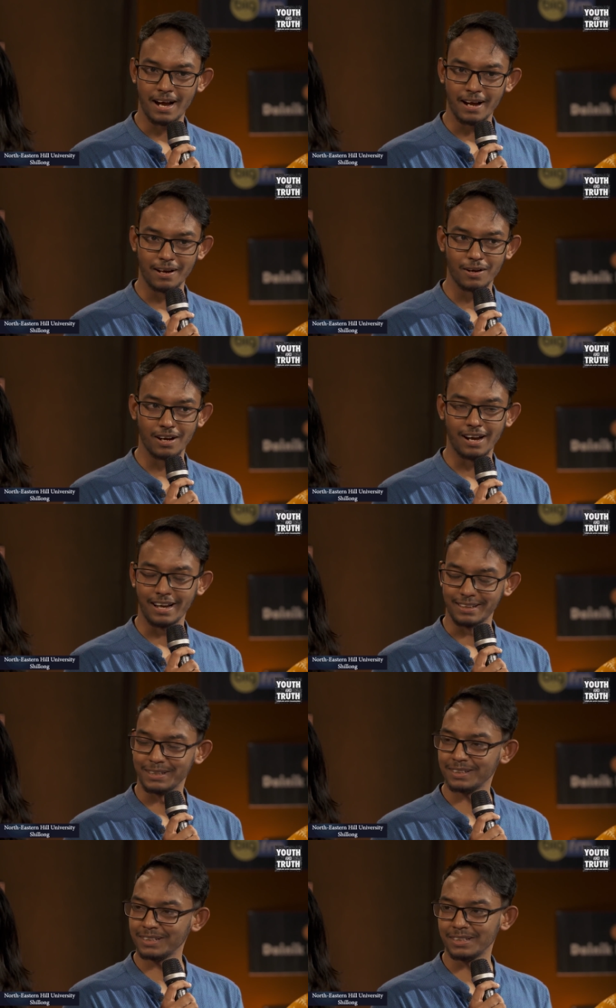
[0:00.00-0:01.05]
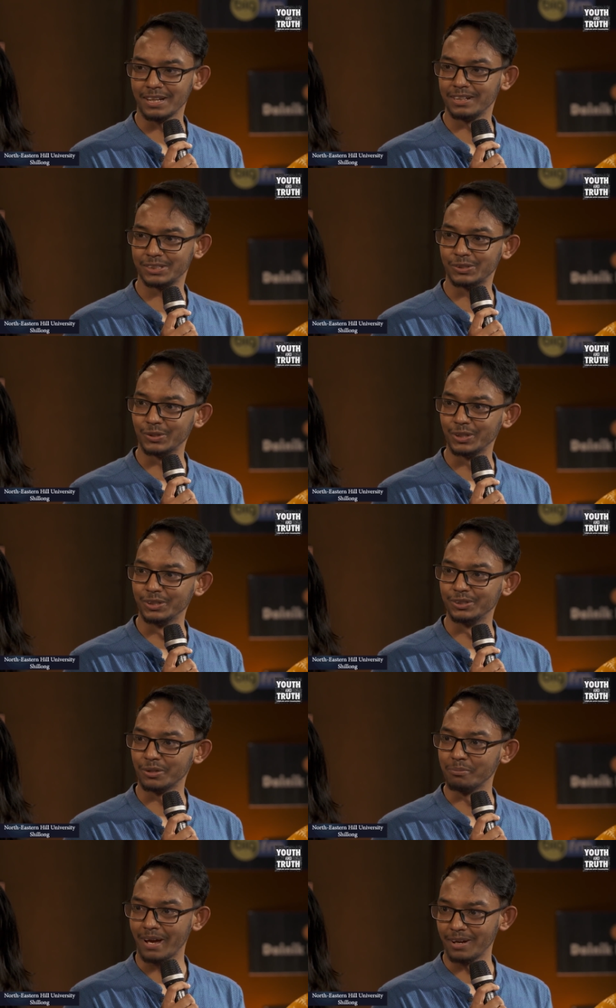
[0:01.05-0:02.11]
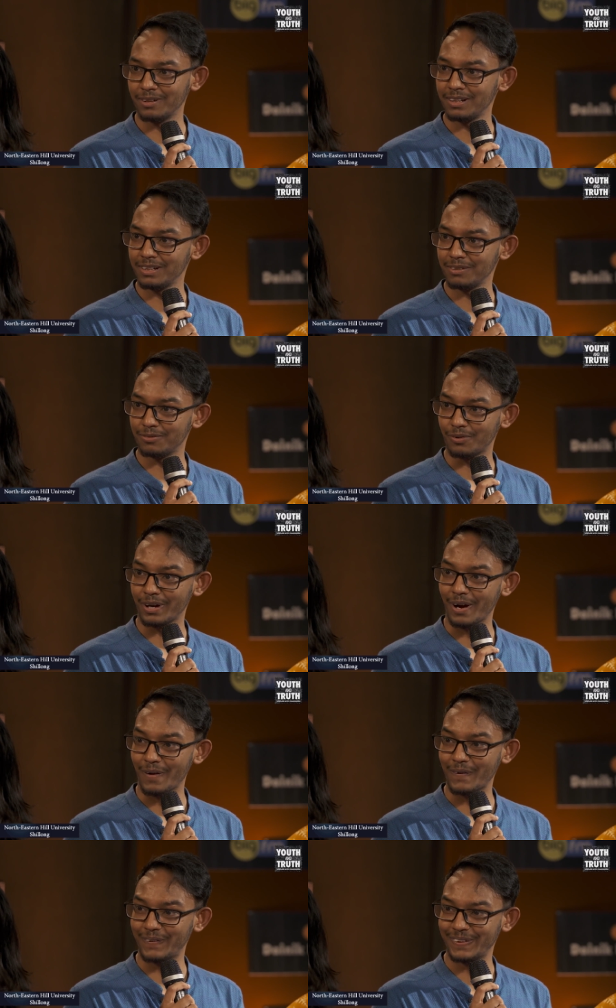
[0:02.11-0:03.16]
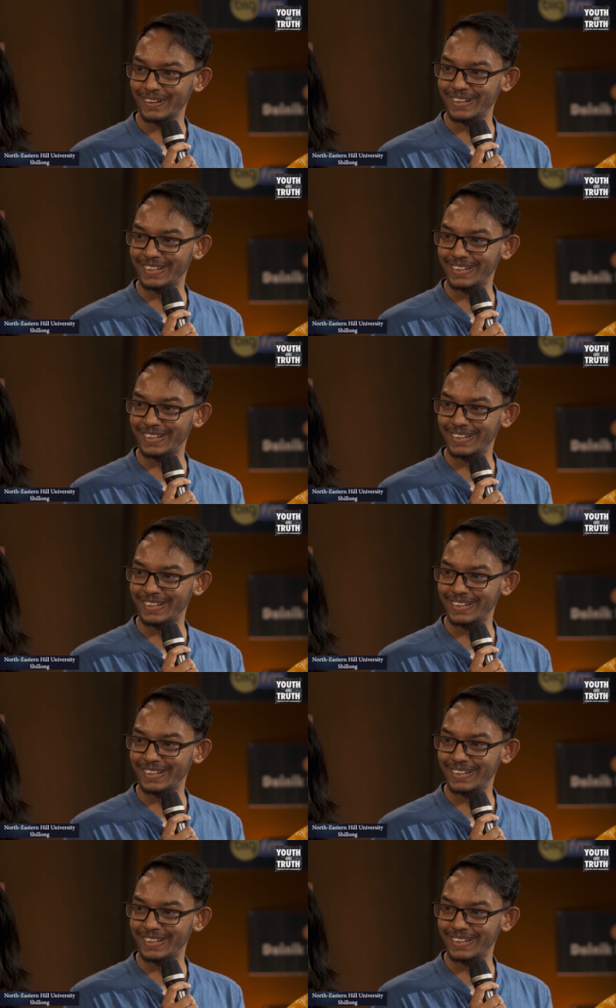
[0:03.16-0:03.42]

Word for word: I think there is no user manual for now.